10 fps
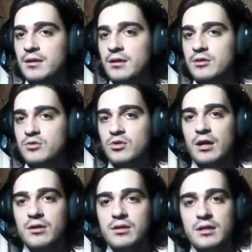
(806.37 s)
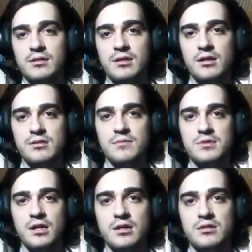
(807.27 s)
To calculate the custom
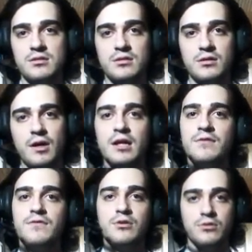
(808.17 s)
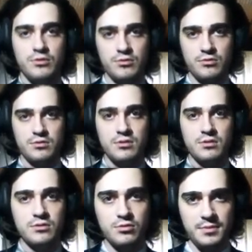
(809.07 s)
charges required for the goods
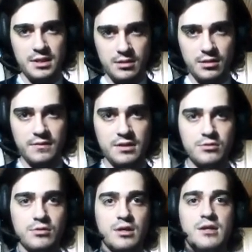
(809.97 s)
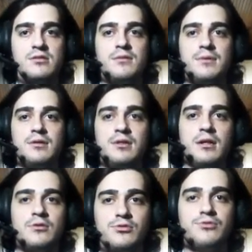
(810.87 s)
to be delivered to the customer, here
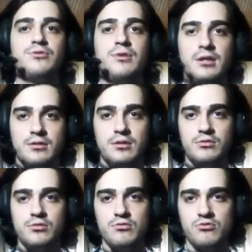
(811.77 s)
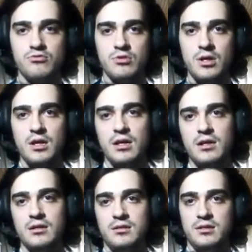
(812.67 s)
are two accurate tools.
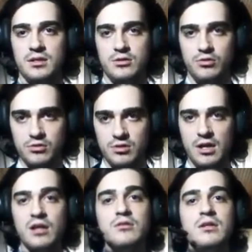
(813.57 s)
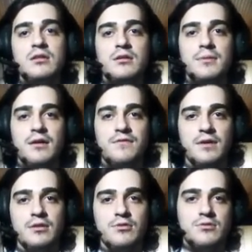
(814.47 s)
The duty calculator by
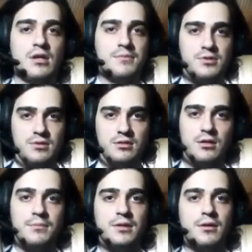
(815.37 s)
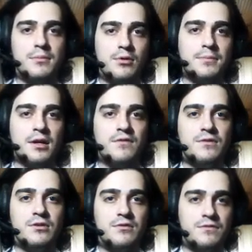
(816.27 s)
Freightos helps you determine a ballpark
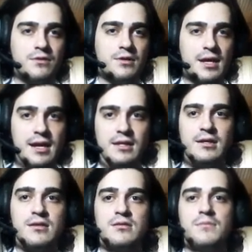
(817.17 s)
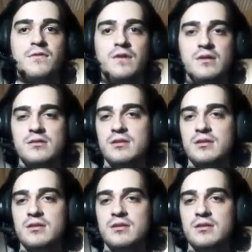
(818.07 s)
figure for any custom fees.